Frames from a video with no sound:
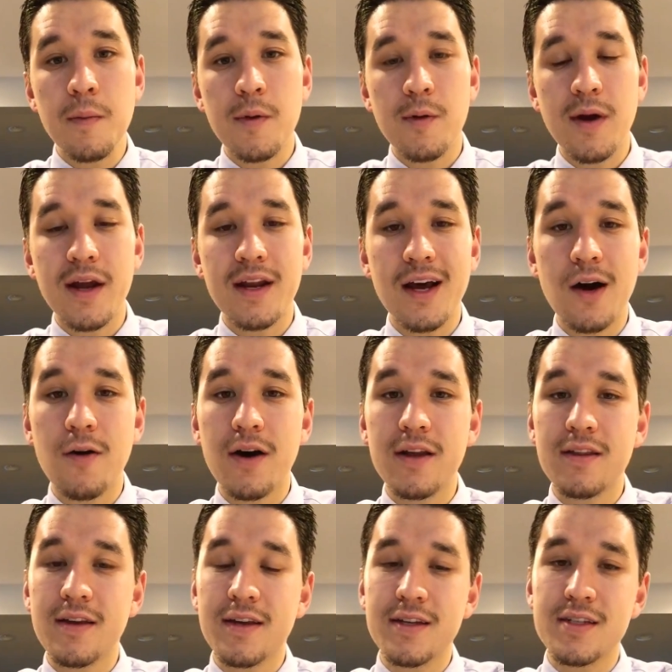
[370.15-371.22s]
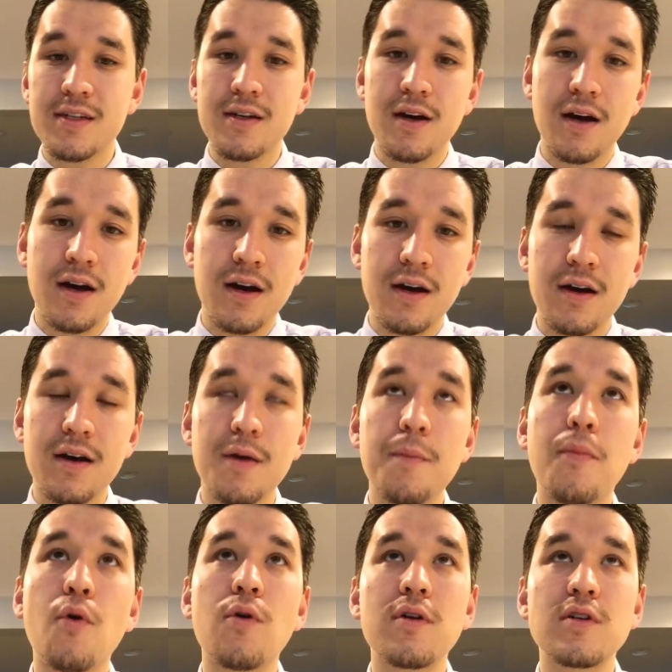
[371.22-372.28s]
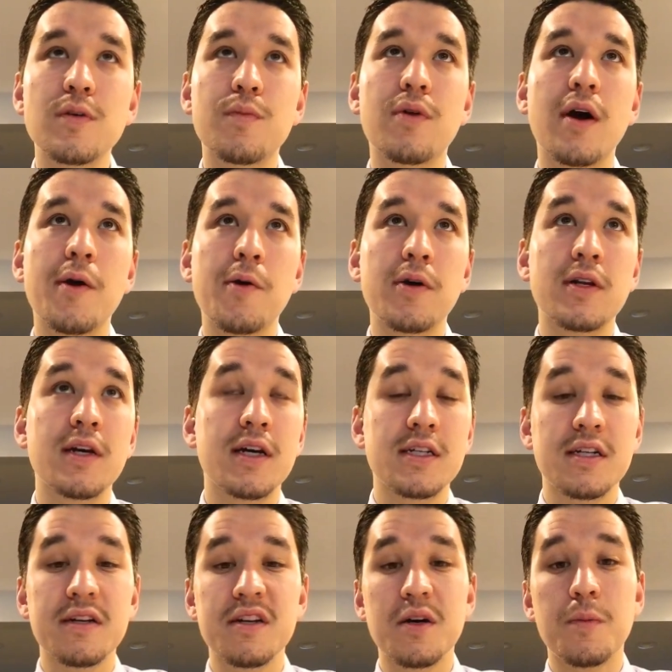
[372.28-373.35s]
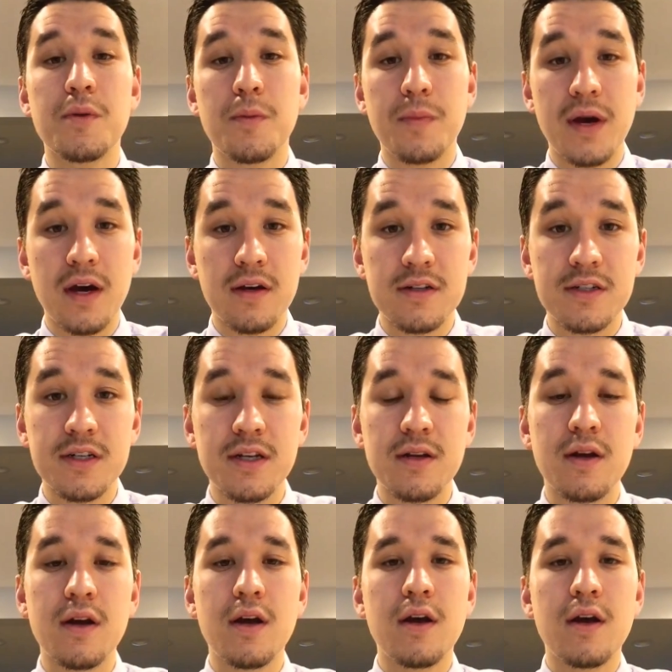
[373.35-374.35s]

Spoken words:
But right now I think it's important to prioritize, clean up your balance sheet,